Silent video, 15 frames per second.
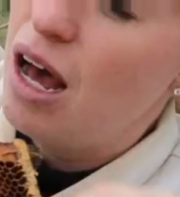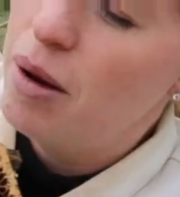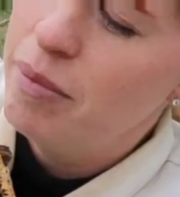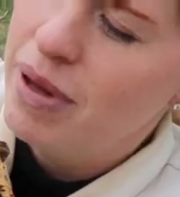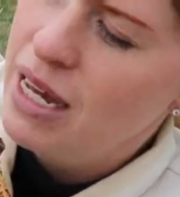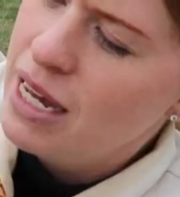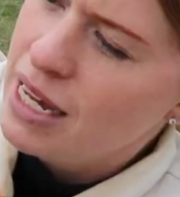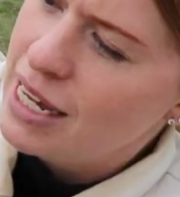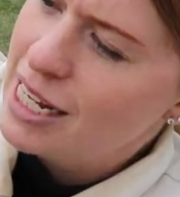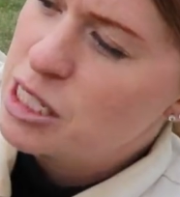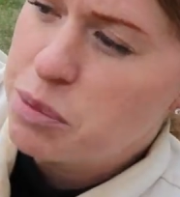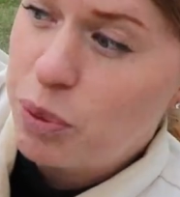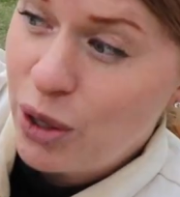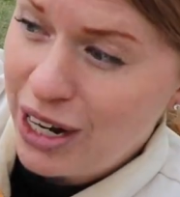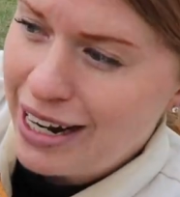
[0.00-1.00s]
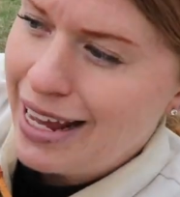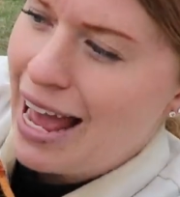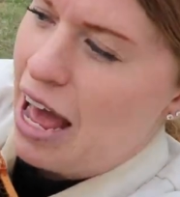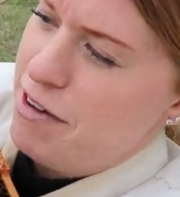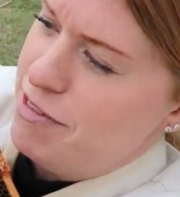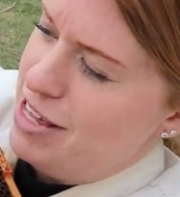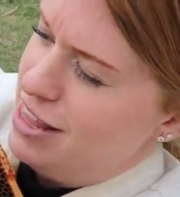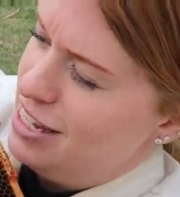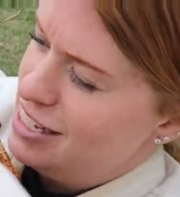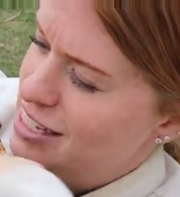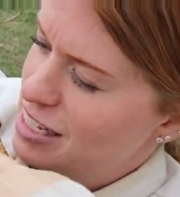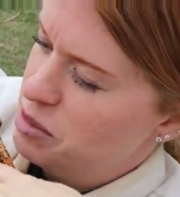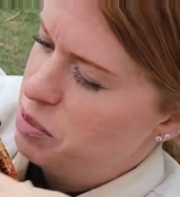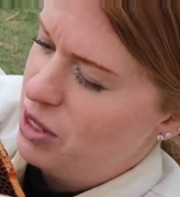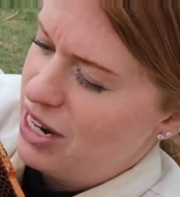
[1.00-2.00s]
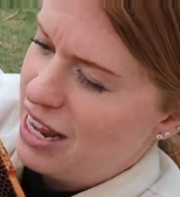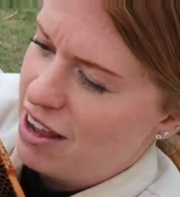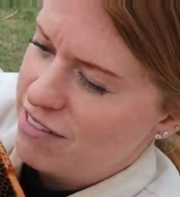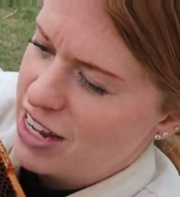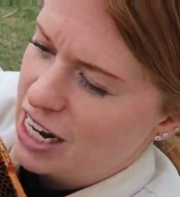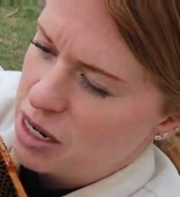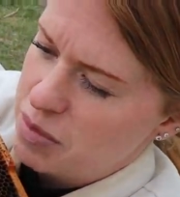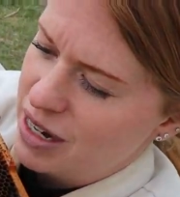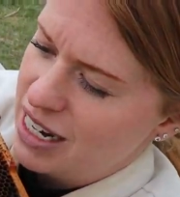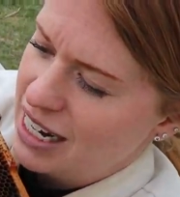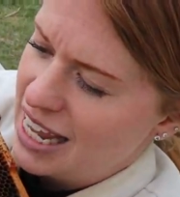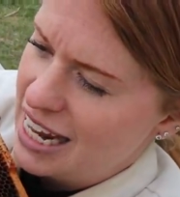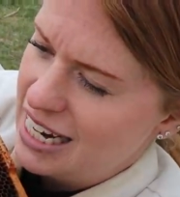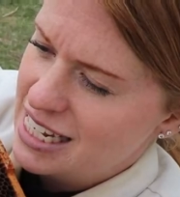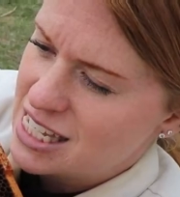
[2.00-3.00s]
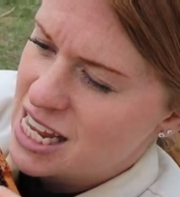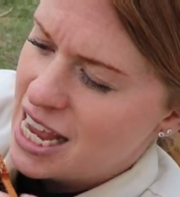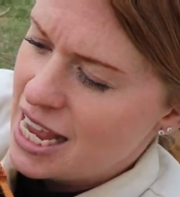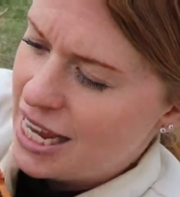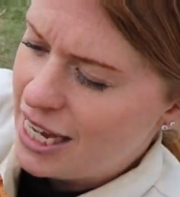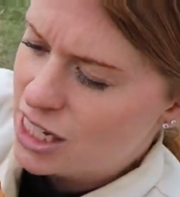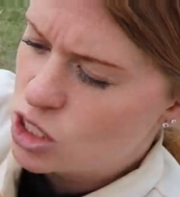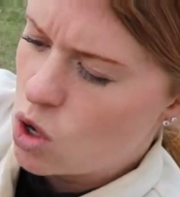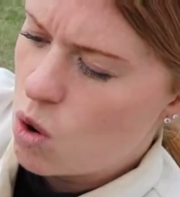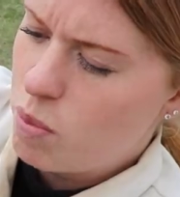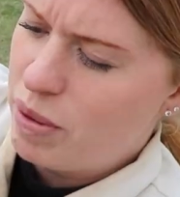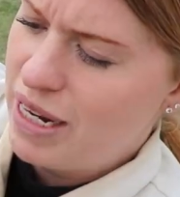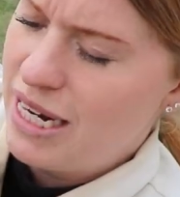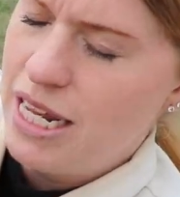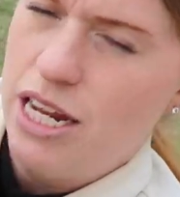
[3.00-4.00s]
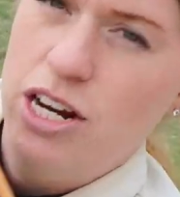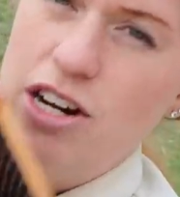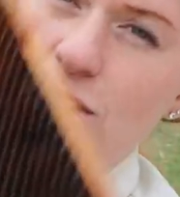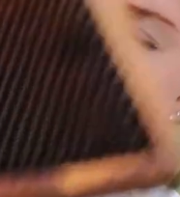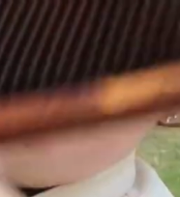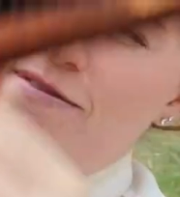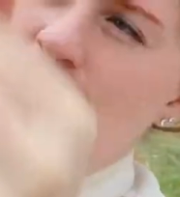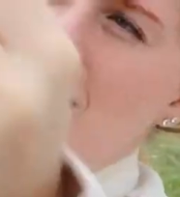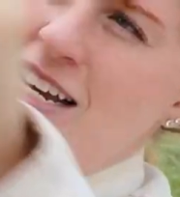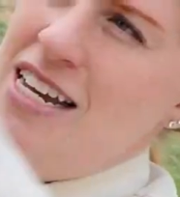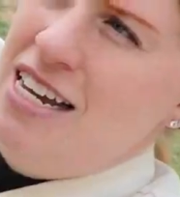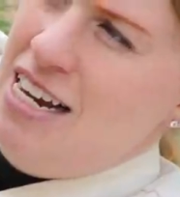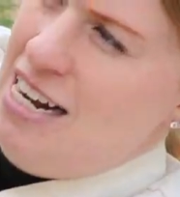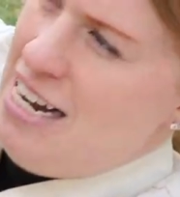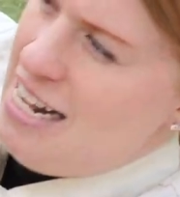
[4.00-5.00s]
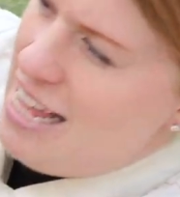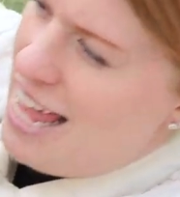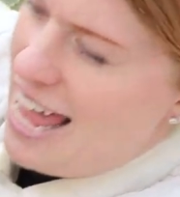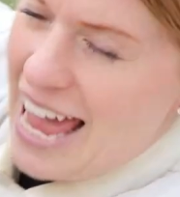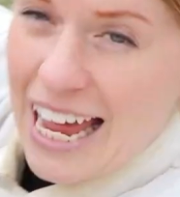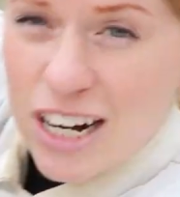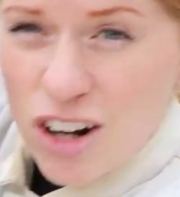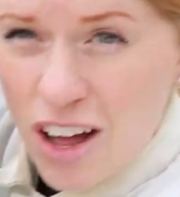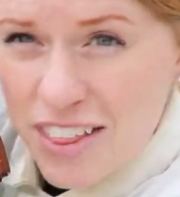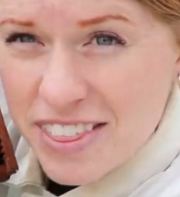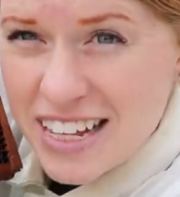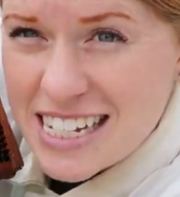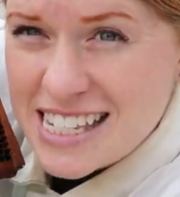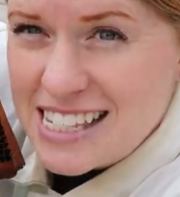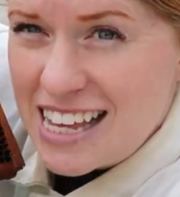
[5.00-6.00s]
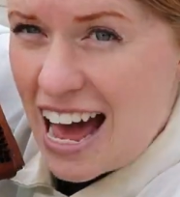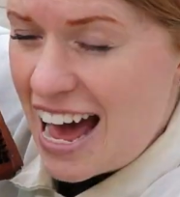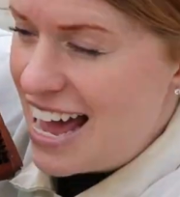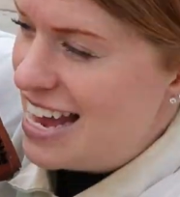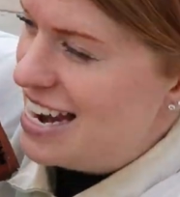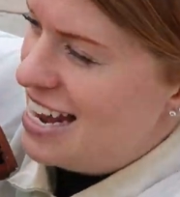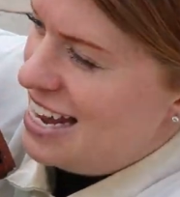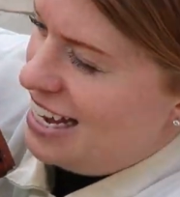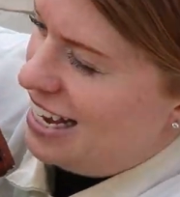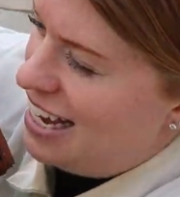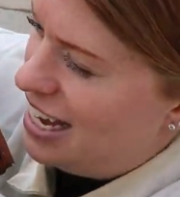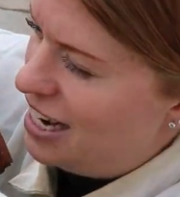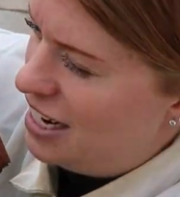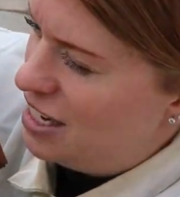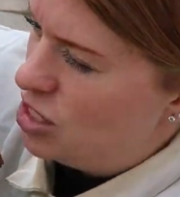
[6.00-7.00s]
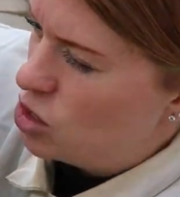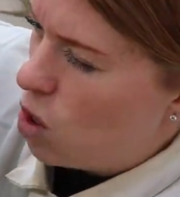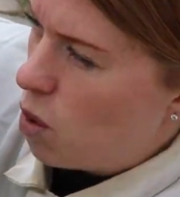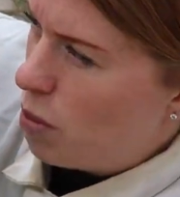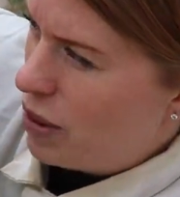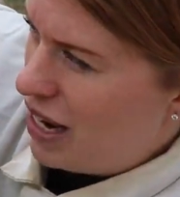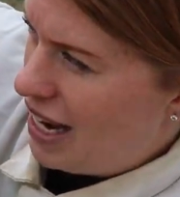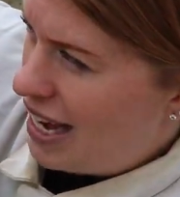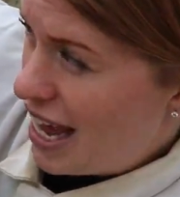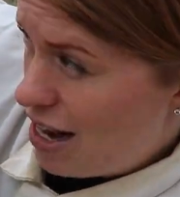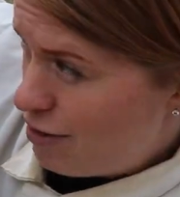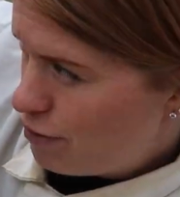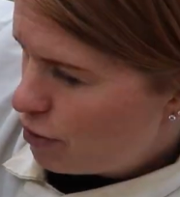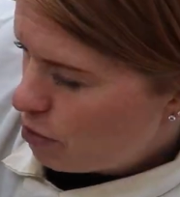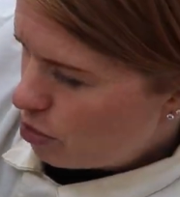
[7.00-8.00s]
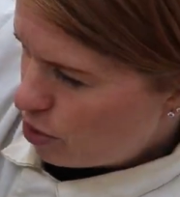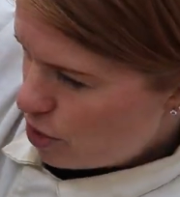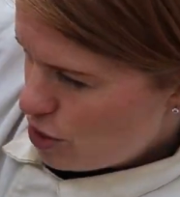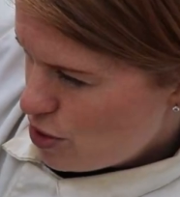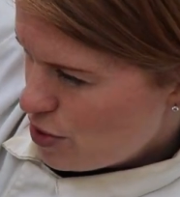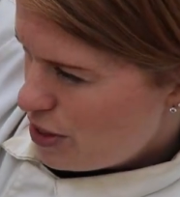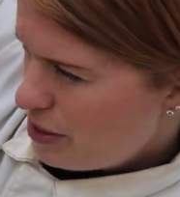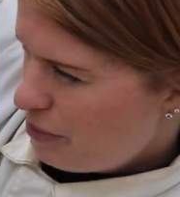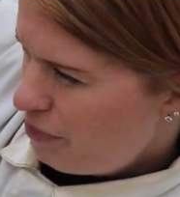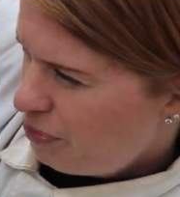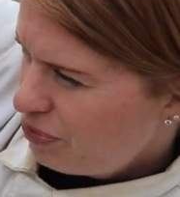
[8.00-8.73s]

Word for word: Um, it's pretty heavy. This is pretty heavy, honey, but again, it's, it's open here, and on this side, it is open again for brood.